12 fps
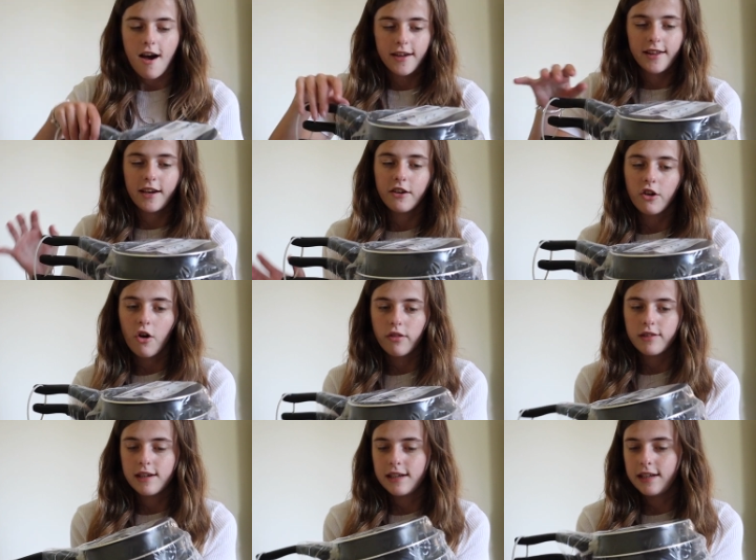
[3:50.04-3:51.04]
I then
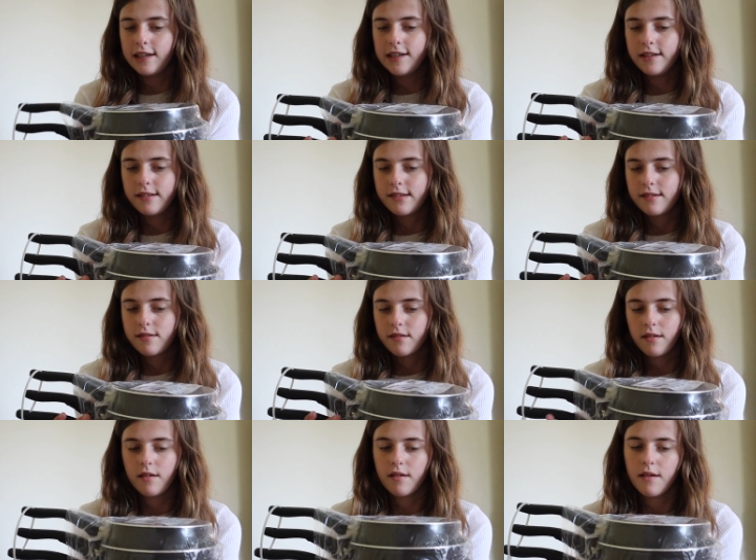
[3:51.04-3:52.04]
got these
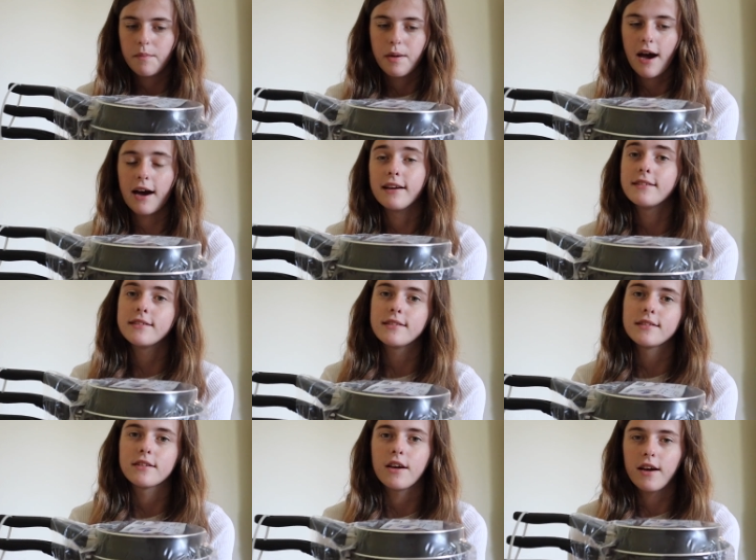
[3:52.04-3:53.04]

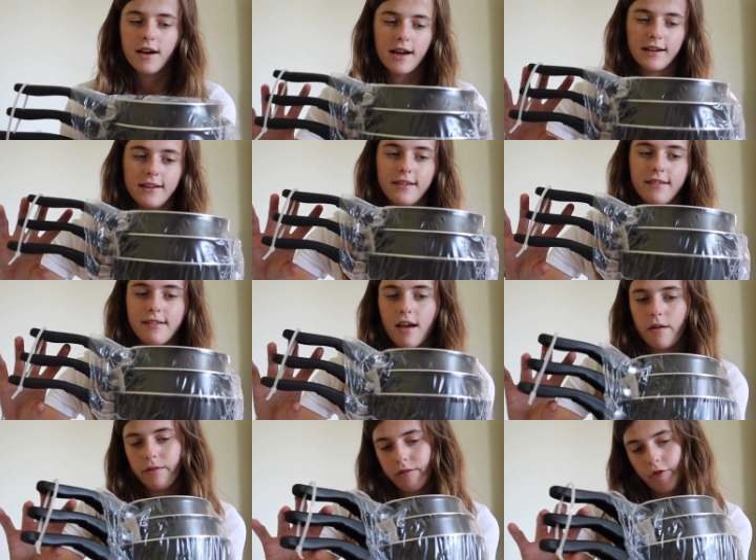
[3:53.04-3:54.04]
pans, and it's a set
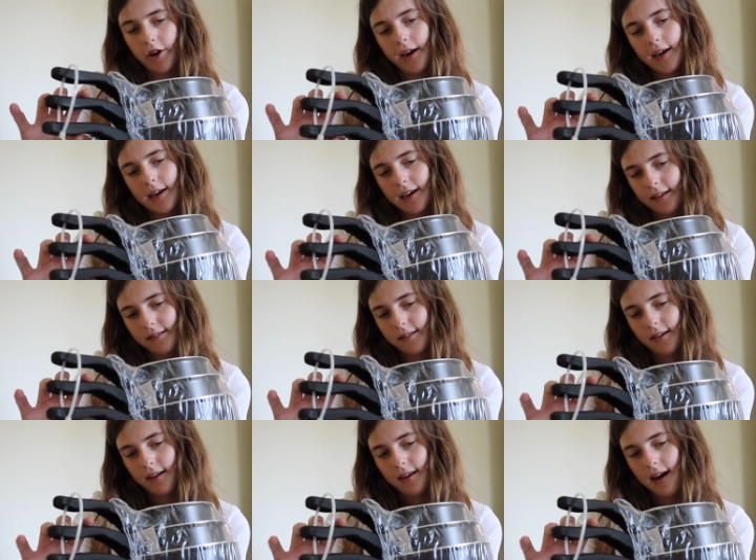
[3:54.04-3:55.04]
of three.
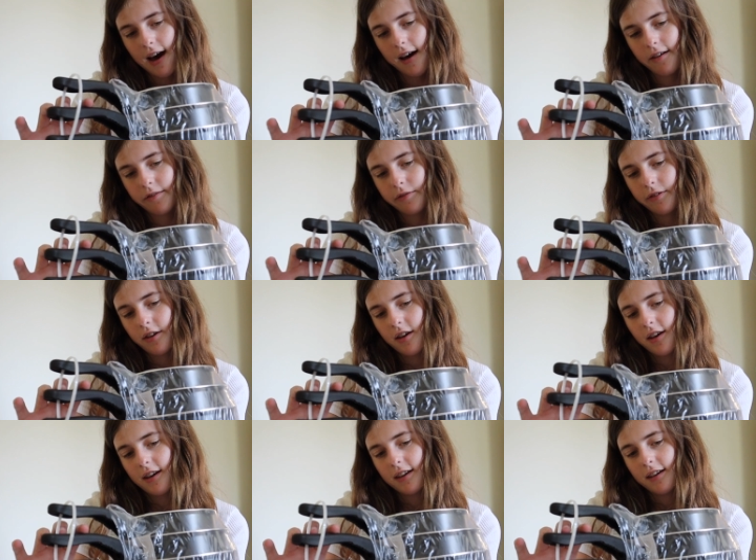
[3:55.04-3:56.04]
It's kav,
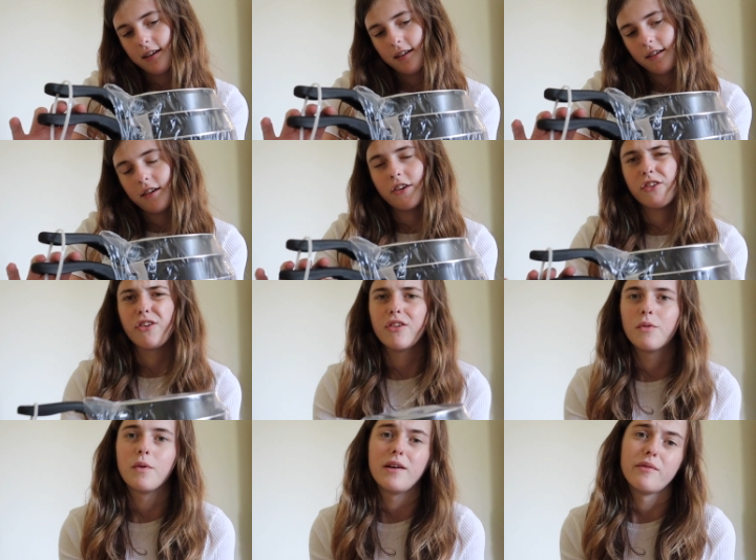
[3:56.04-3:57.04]
I don't
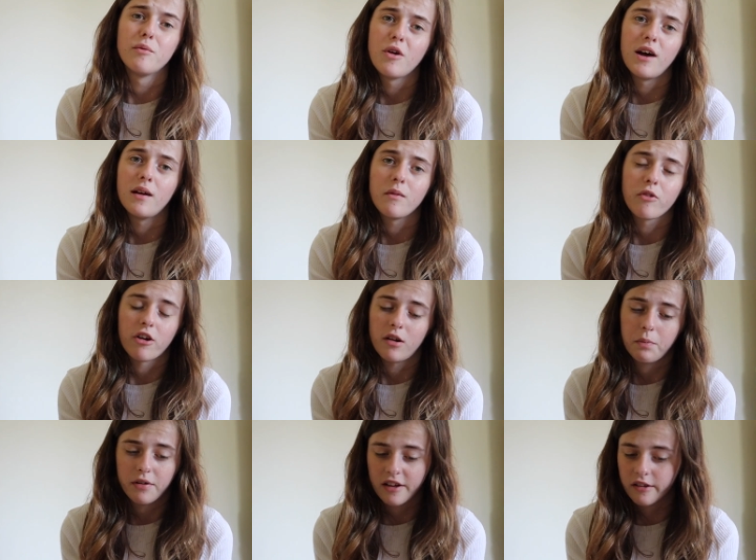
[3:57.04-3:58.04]
know why even why I'm trying
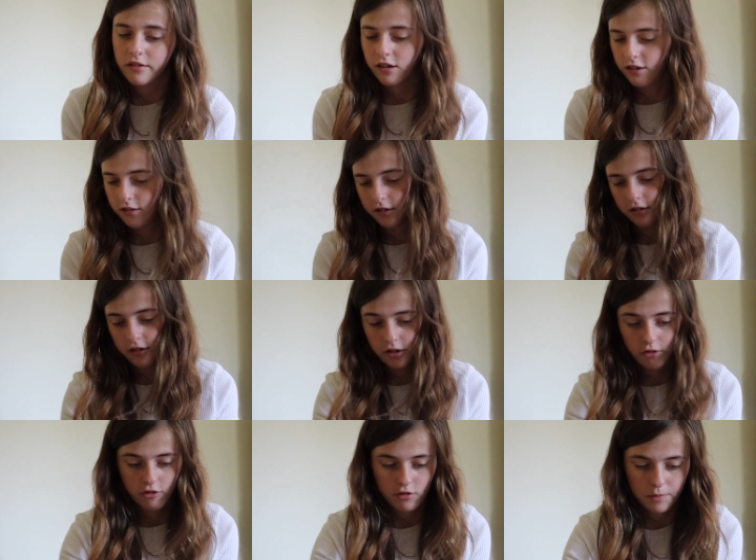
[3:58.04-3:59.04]
to pronounce these because I
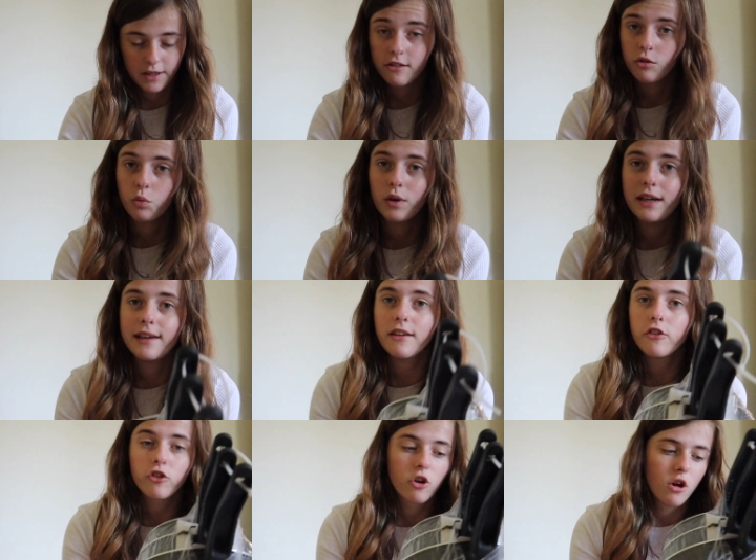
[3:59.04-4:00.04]
don't speak
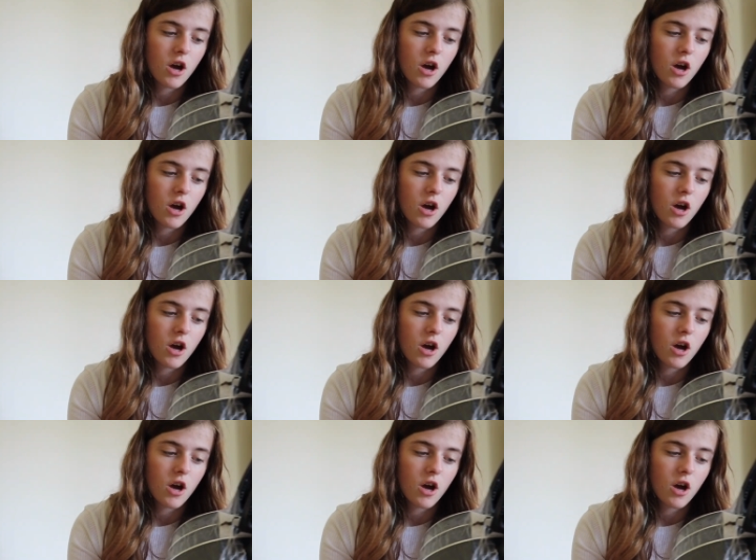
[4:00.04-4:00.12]
Swedish,